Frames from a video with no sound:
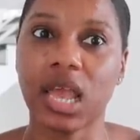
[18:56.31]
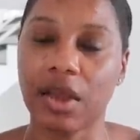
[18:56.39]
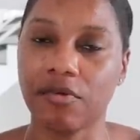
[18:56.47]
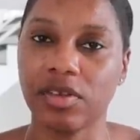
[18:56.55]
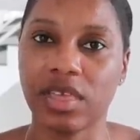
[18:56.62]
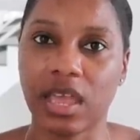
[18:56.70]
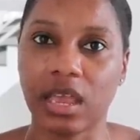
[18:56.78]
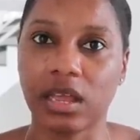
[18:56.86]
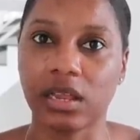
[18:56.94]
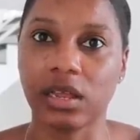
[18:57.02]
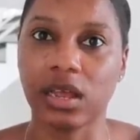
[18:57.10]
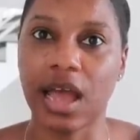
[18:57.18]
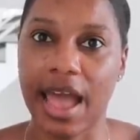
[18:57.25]

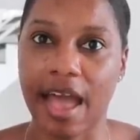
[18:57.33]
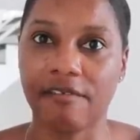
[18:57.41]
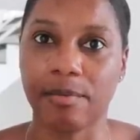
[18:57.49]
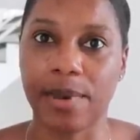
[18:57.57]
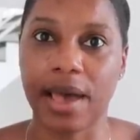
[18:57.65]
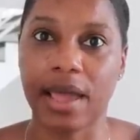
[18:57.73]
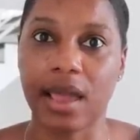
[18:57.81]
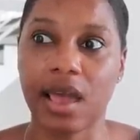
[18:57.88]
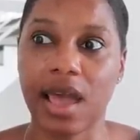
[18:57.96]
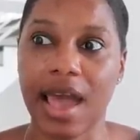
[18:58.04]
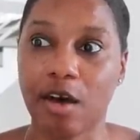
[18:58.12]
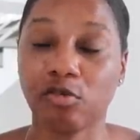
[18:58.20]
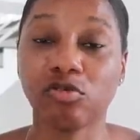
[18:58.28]
everything I have in my
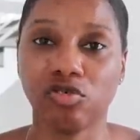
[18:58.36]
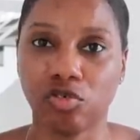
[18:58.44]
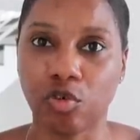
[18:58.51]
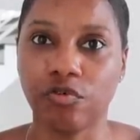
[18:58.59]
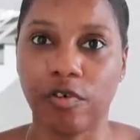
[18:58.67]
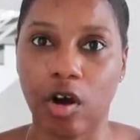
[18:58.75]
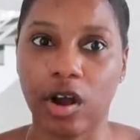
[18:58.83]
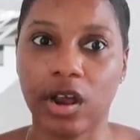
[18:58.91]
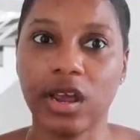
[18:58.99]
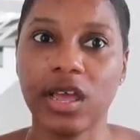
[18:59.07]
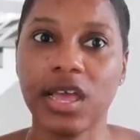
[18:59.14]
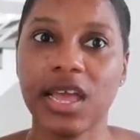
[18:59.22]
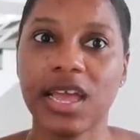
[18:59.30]
house so
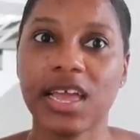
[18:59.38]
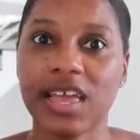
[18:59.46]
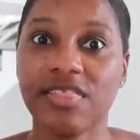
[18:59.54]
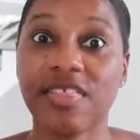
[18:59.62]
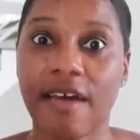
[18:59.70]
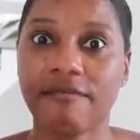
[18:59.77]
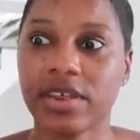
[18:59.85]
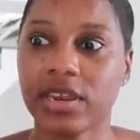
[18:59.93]
far in that